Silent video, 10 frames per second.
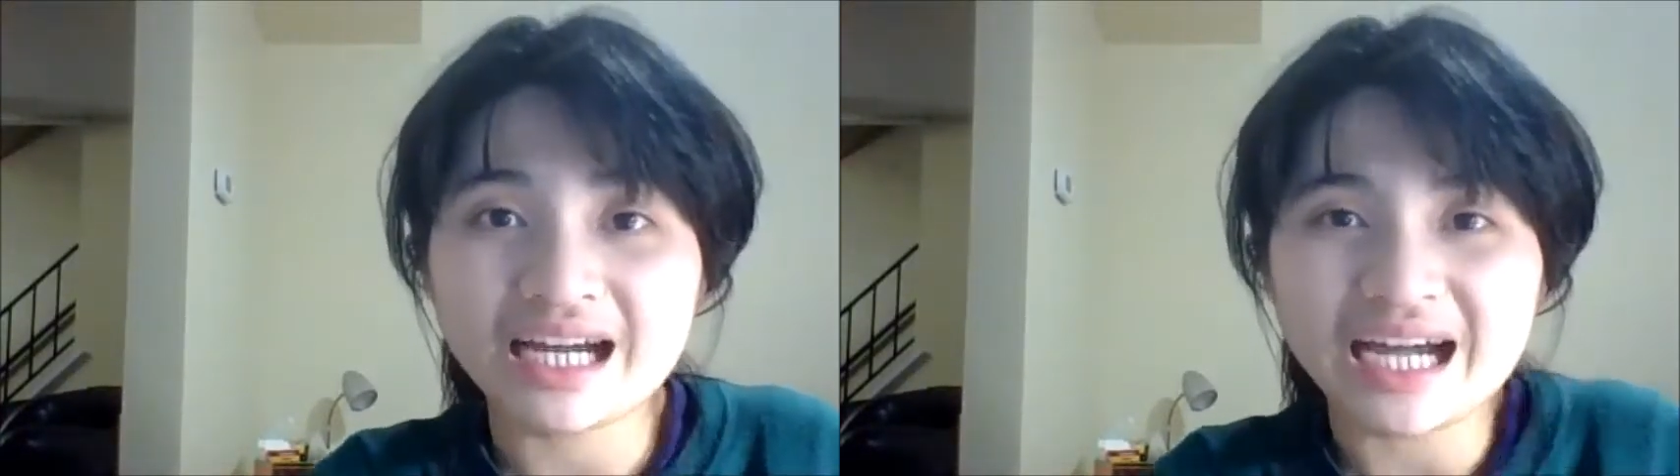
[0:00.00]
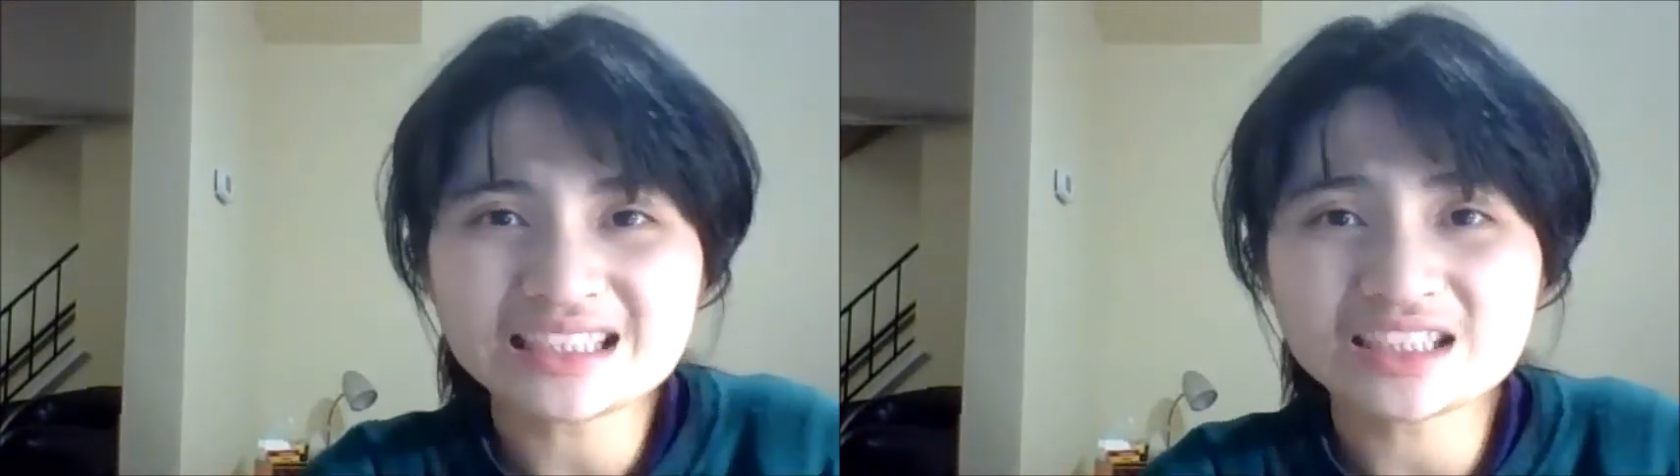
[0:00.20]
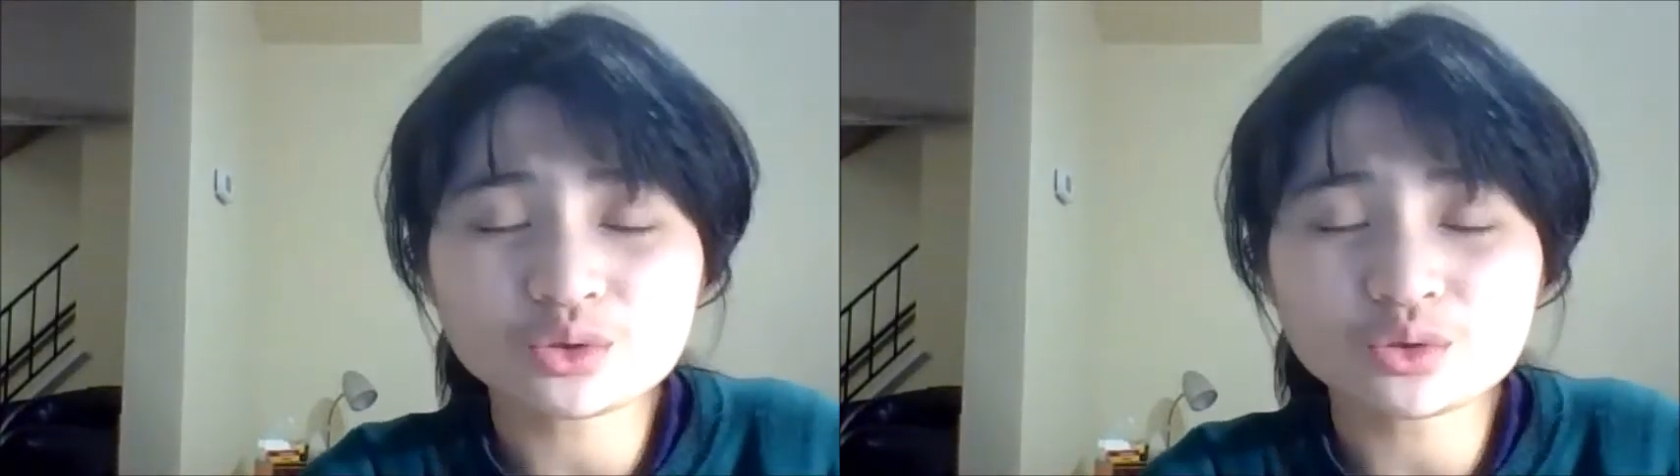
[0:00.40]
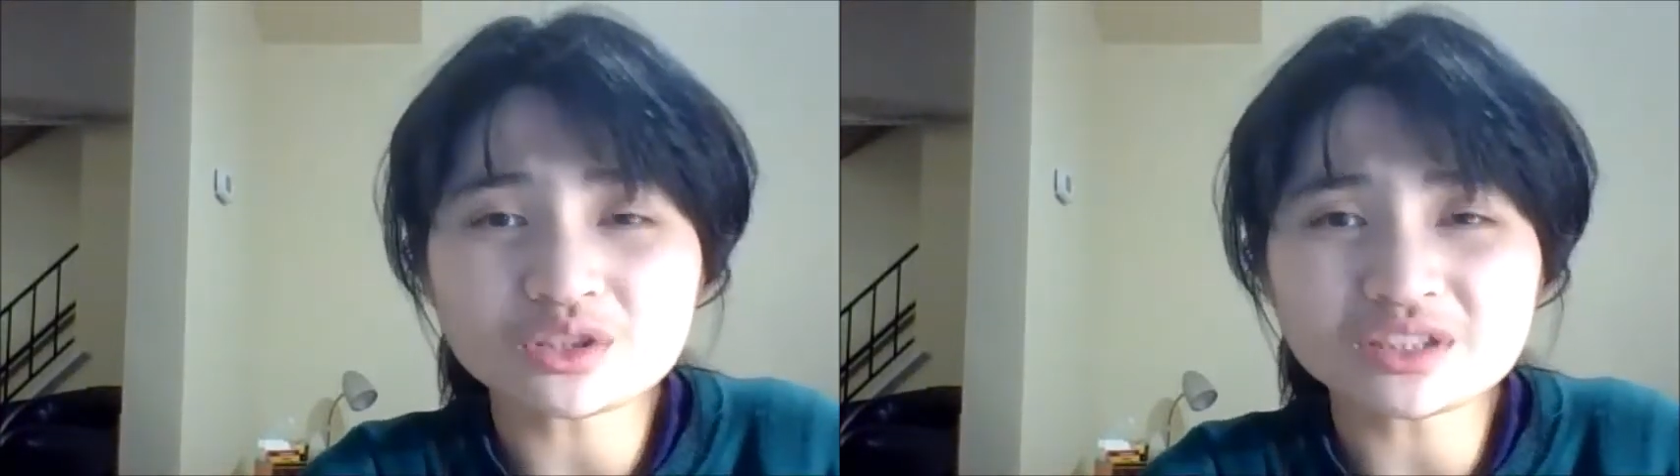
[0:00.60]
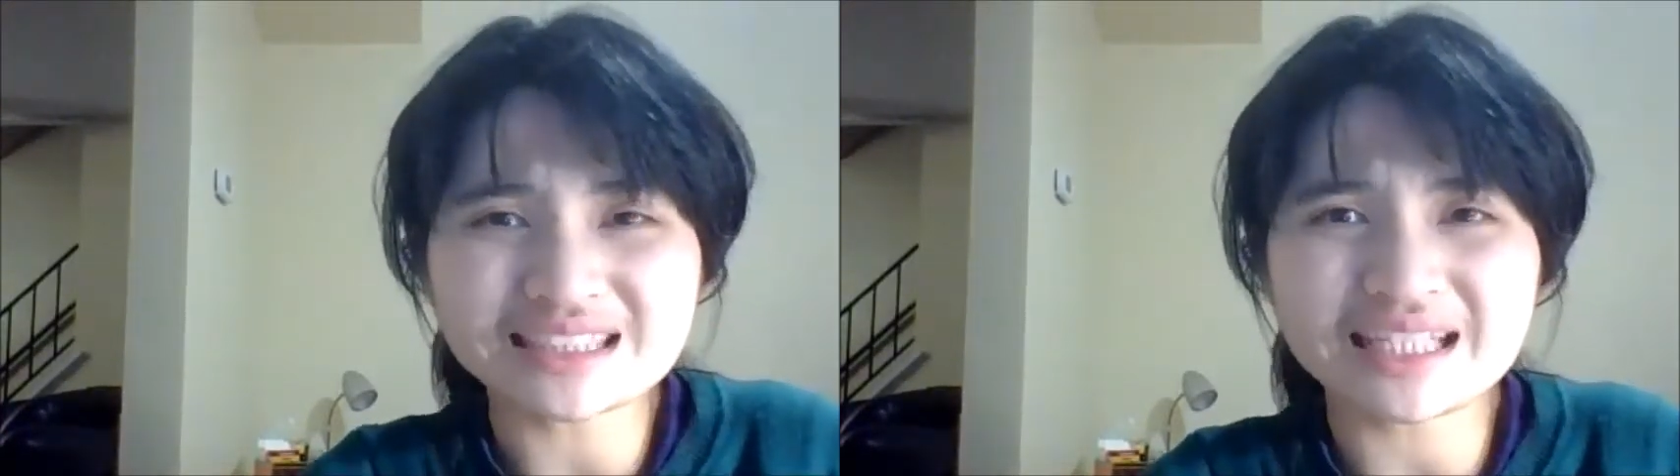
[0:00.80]
high
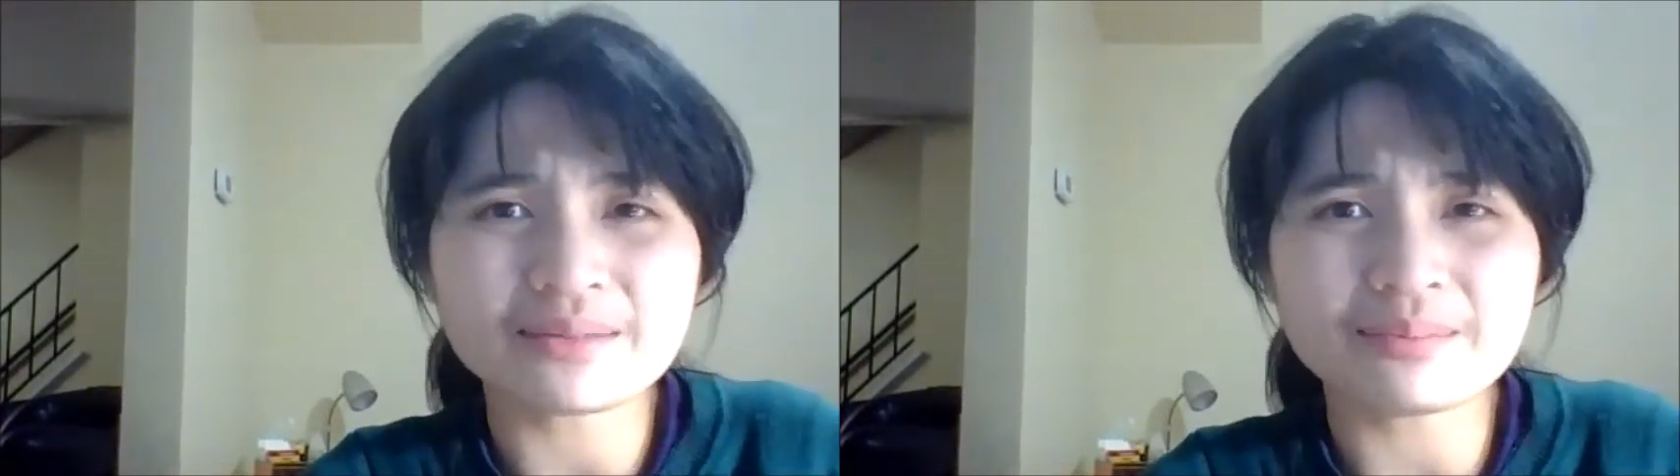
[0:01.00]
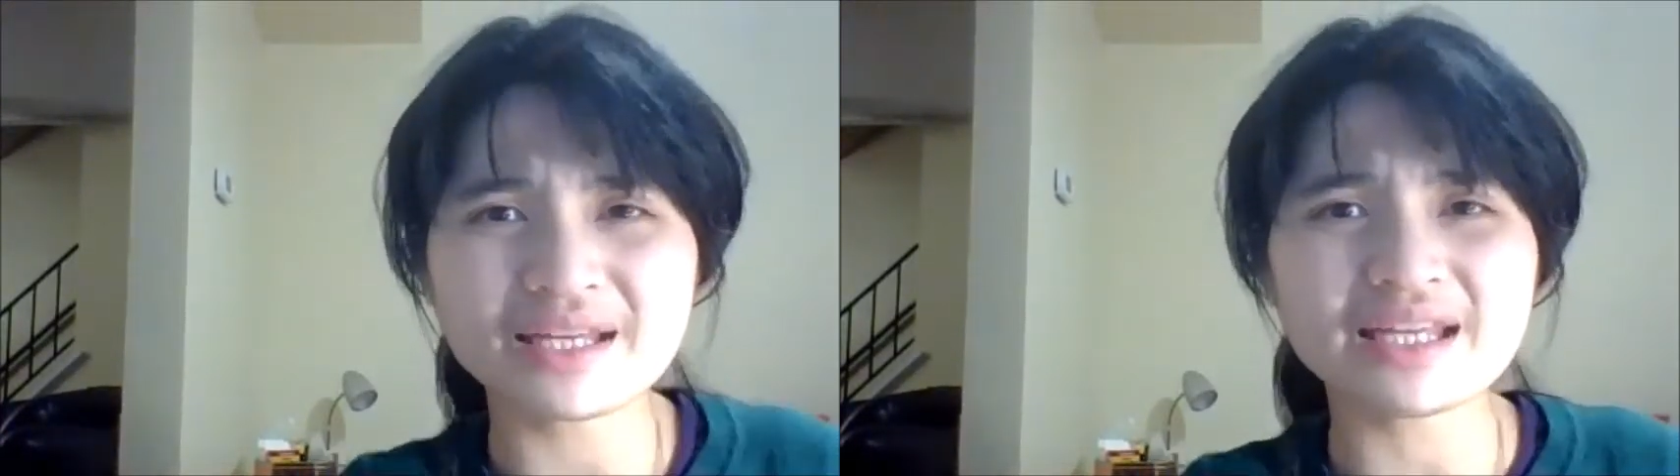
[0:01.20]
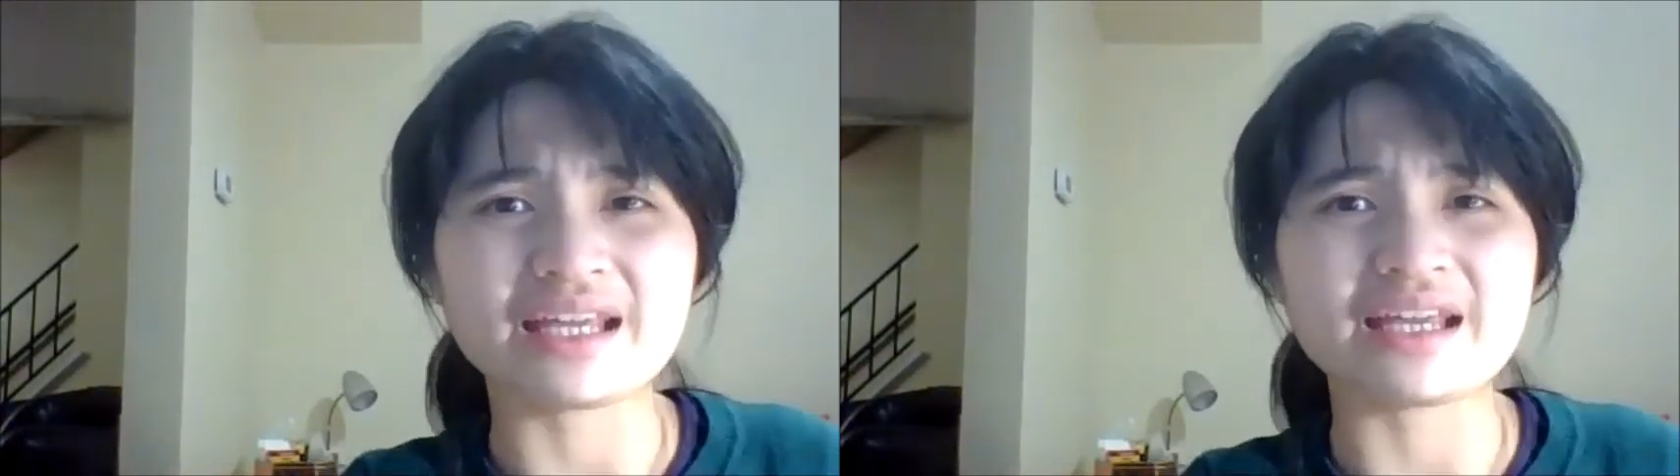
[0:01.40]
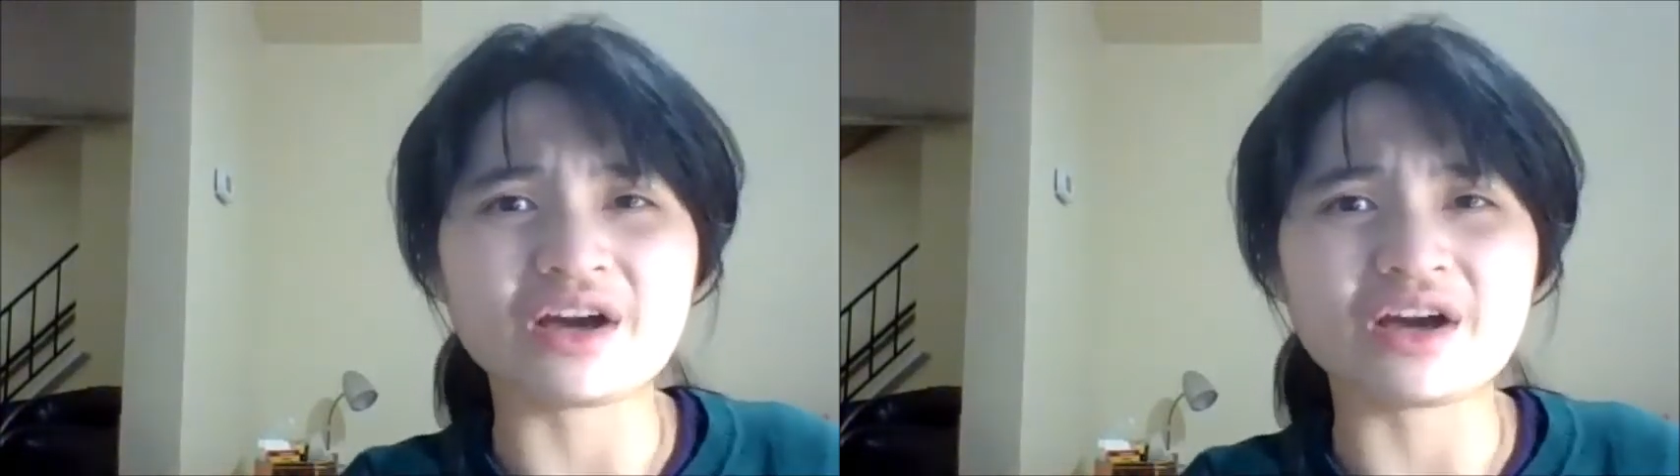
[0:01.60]
schoolers like me